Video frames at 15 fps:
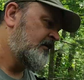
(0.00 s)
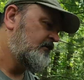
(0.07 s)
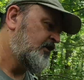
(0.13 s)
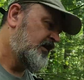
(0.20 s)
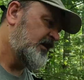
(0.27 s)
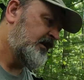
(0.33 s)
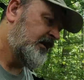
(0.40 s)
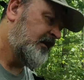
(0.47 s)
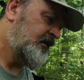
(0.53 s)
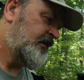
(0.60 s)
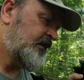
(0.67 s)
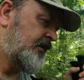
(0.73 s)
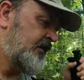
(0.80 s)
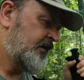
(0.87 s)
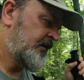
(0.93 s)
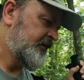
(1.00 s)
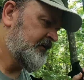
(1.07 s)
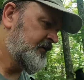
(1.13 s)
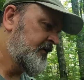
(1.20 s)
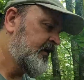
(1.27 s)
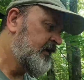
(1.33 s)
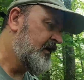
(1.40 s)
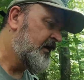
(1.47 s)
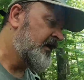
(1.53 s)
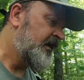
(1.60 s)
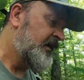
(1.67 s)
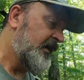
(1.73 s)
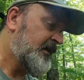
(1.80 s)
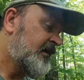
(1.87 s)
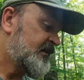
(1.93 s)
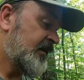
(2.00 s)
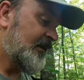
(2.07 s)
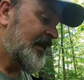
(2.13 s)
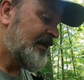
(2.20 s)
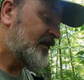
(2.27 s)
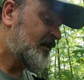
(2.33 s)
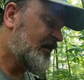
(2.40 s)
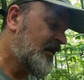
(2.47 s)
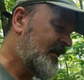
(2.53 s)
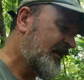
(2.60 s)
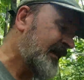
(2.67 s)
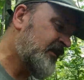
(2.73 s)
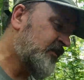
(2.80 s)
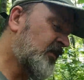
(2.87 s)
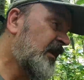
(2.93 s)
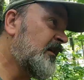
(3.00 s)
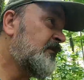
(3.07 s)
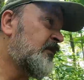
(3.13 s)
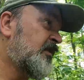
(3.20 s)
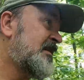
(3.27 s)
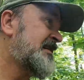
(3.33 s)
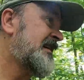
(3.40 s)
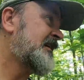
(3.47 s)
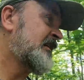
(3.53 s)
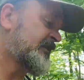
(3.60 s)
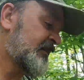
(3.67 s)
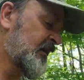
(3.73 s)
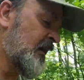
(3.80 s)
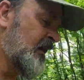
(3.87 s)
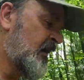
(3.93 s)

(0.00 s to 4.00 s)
But like I said, that's really for ticks,